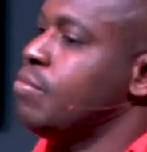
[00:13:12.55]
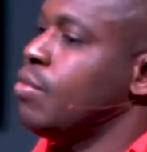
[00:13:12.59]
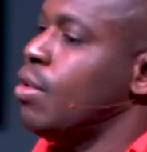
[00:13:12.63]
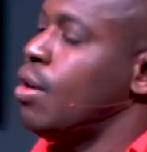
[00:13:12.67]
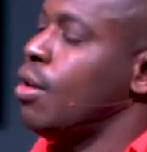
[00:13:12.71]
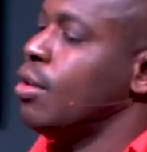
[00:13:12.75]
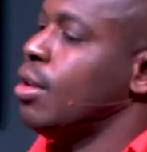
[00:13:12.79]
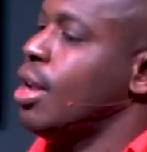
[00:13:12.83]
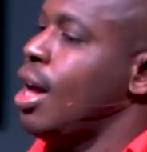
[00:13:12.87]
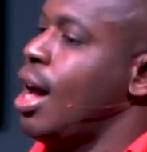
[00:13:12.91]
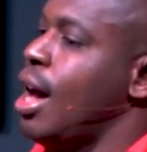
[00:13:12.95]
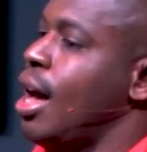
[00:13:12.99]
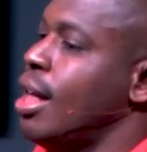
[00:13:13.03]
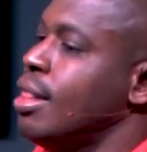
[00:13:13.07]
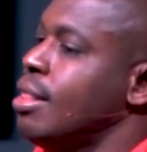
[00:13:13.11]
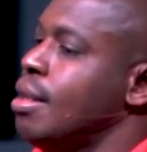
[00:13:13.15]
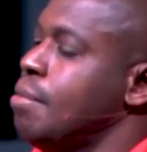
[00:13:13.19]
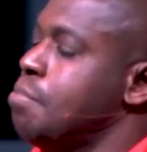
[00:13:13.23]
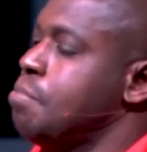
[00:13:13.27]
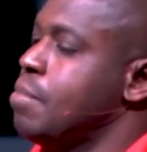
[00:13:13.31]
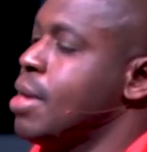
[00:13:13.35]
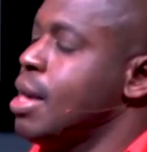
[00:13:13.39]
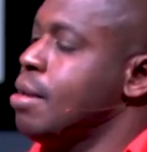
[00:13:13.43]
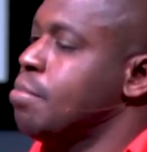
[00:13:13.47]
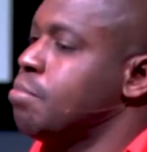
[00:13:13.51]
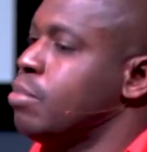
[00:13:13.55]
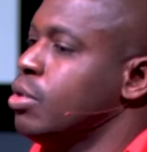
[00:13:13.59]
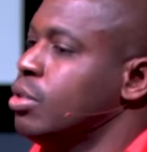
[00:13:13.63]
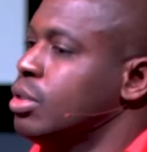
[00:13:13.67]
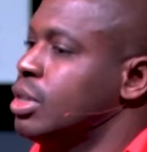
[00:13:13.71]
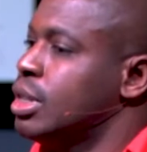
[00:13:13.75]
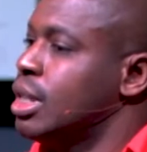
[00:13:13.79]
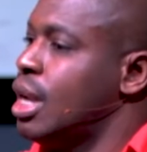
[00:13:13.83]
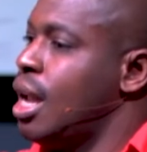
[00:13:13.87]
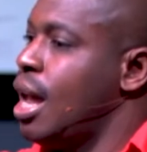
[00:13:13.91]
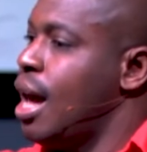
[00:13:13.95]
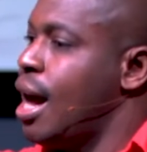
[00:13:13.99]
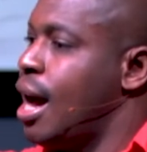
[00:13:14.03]
on other people's
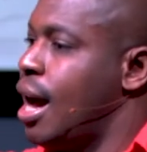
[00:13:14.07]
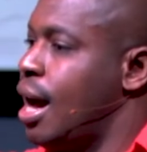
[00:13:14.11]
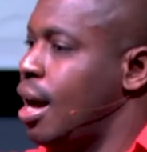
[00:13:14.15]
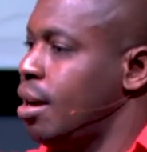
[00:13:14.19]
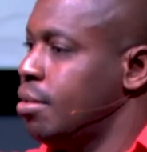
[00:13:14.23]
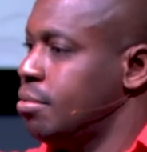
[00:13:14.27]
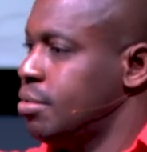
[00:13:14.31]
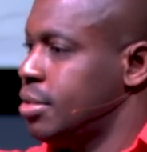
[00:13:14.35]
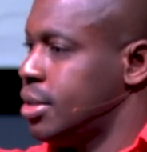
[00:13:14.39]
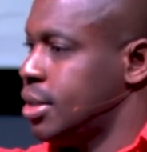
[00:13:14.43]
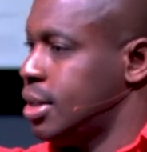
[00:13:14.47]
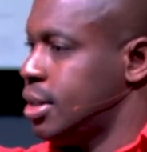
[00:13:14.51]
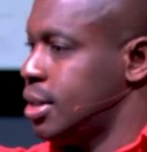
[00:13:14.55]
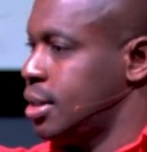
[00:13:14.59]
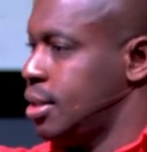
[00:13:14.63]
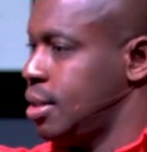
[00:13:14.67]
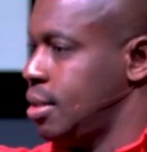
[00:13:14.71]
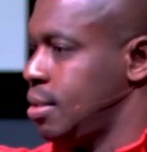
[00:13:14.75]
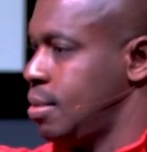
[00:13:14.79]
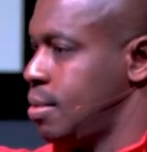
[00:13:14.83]
lives